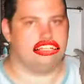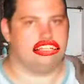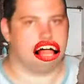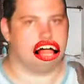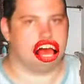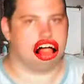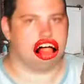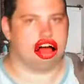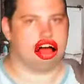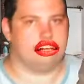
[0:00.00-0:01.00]
That's the
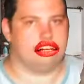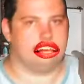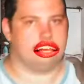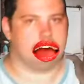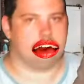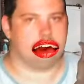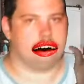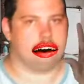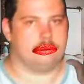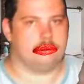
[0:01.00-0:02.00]
weird thing, though, right? Like
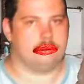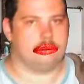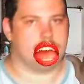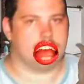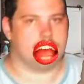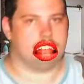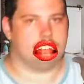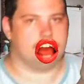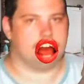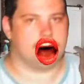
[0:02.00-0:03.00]
when I saw that image
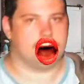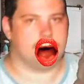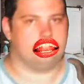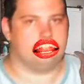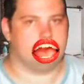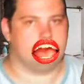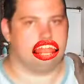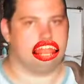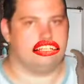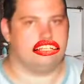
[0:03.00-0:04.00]
the first time, however
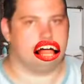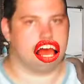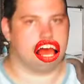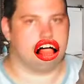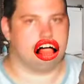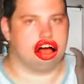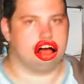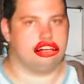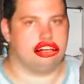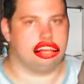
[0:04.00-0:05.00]
long, I forget who even
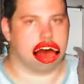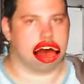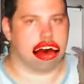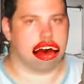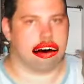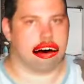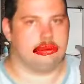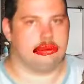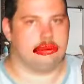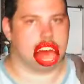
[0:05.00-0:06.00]
sent it to me. Someone
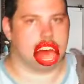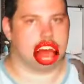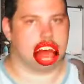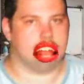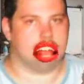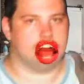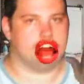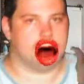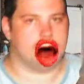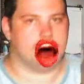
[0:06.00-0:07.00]
that
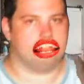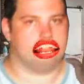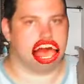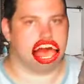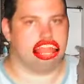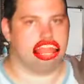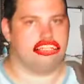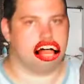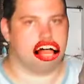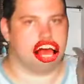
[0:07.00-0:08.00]
didn't like me sent it to
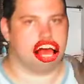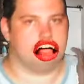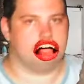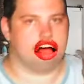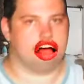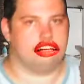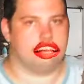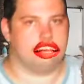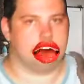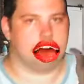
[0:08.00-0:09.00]
me just to piss me off.